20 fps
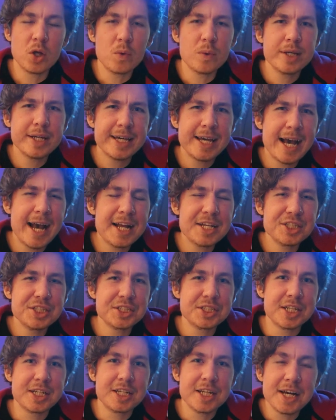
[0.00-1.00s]
The only catch
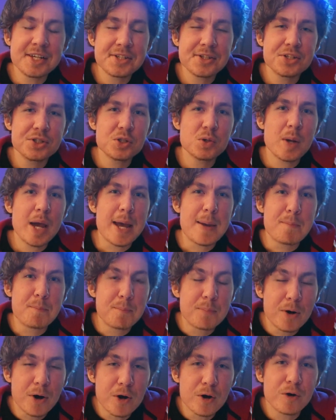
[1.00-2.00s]
is it doesn't do a
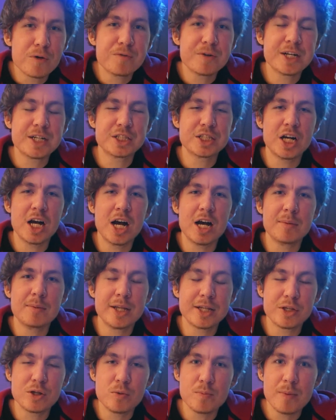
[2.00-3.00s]
perfect job
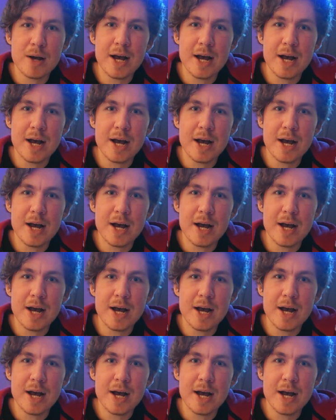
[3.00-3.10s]
like you